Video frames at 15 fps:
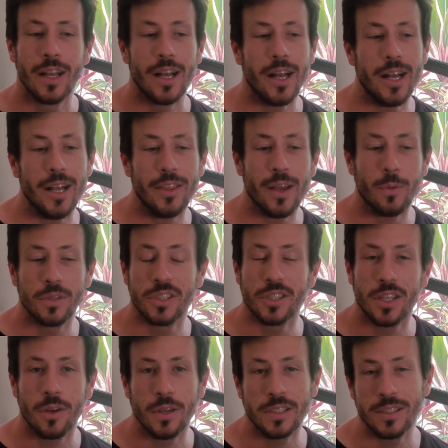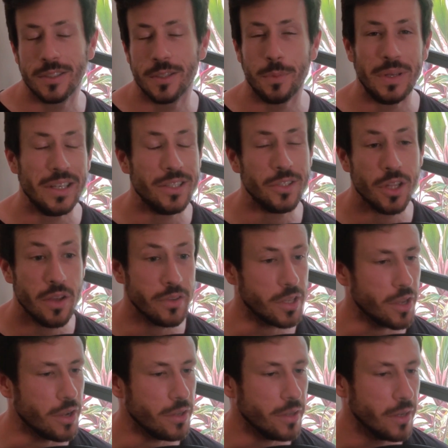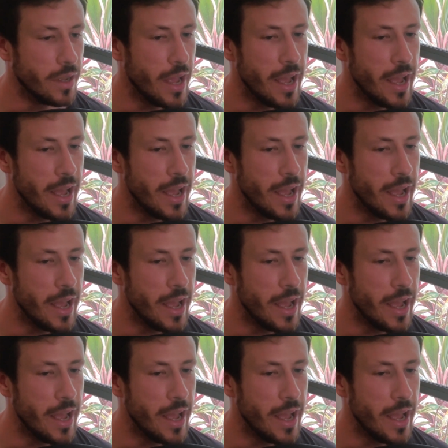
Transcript: Uh, that wasn't going to be server code.